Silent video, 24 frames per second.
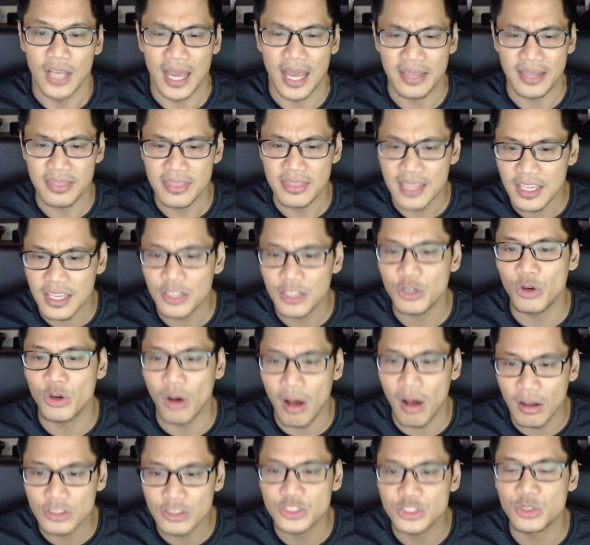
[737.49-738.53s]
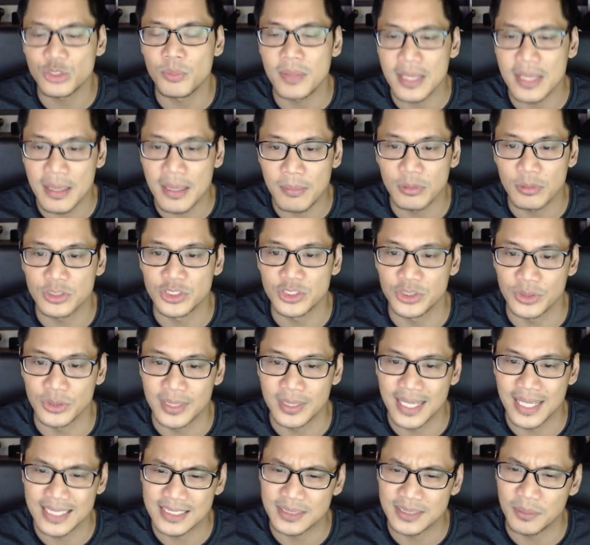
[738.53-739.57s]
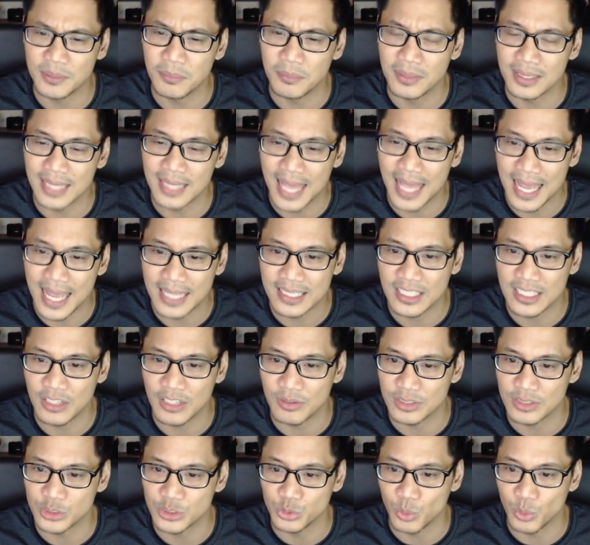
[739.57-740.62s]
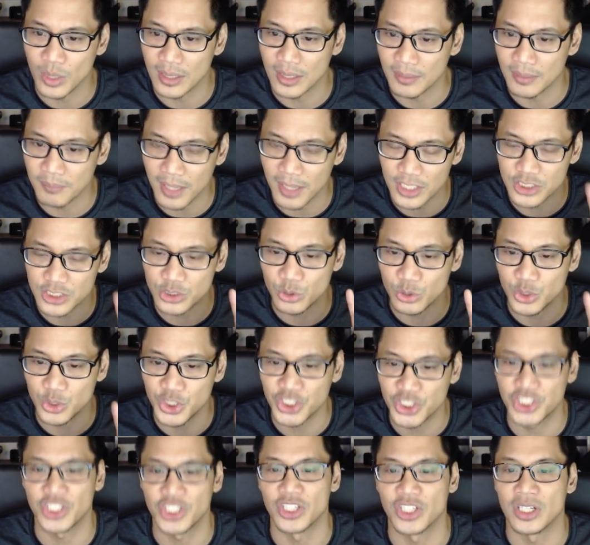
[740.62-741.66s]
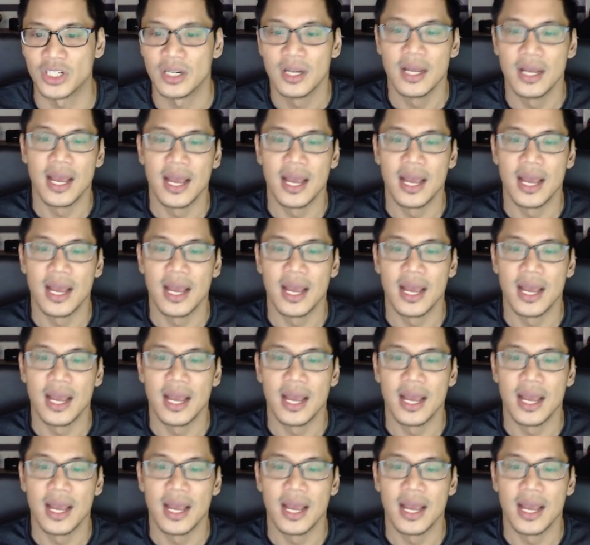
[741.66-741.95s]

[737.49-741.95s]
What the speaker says: I think you'll also be able to get some land here as well. I'm not so sure.